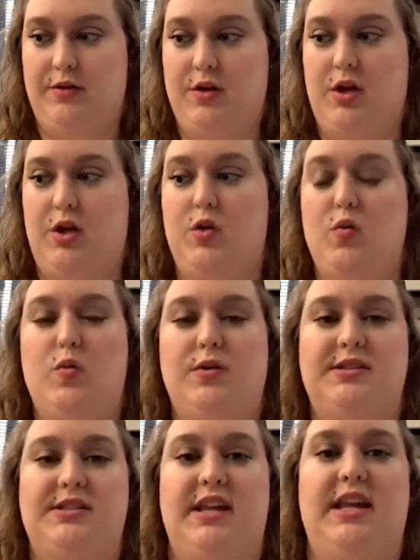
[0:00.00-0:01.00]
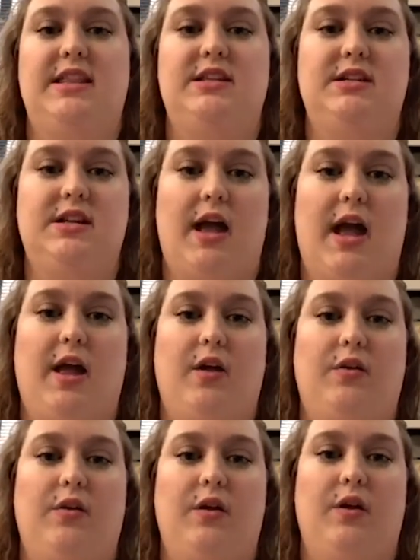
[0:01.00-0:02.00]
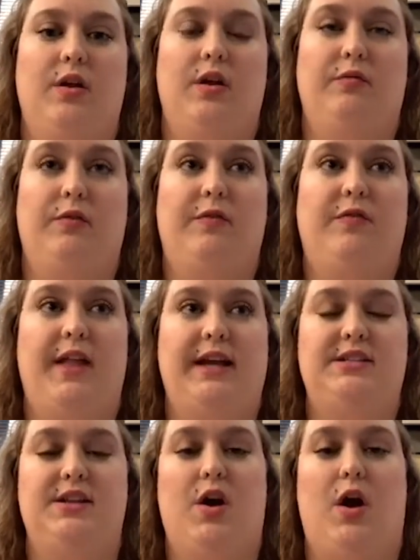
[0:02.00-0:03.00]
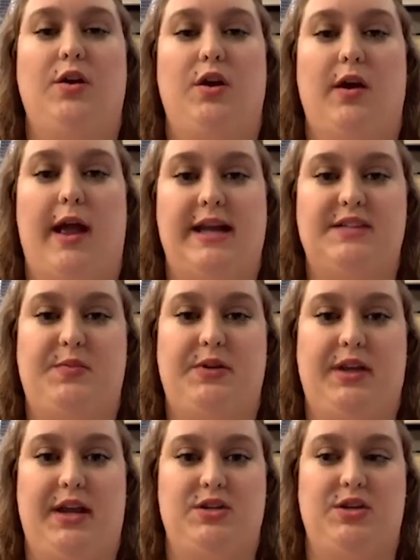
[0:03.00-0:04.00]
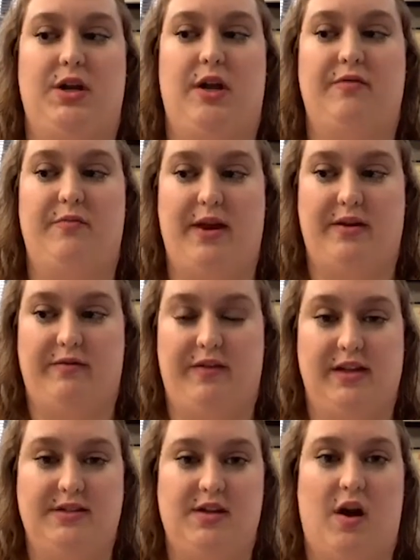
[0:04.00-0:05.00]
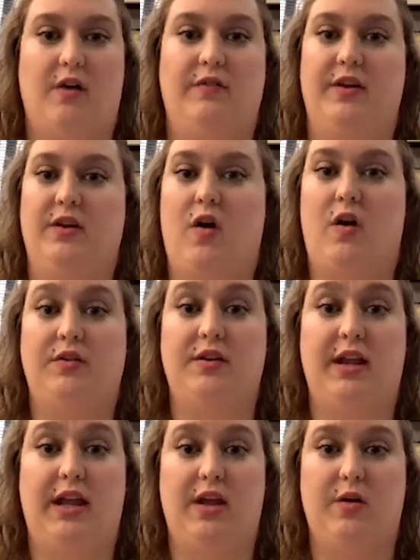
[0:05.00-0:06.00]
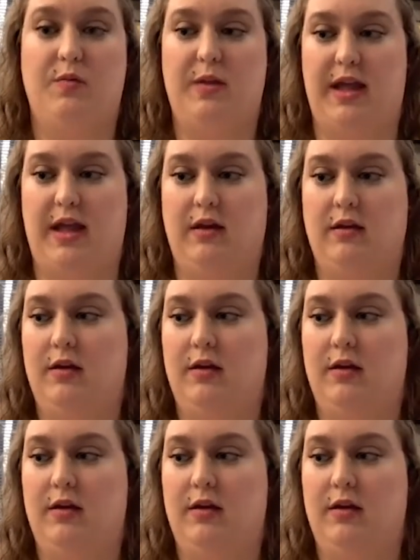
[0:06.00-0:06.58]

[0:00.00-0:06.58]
you will see the denial reflected on your explanation of benefits, often called an EOB,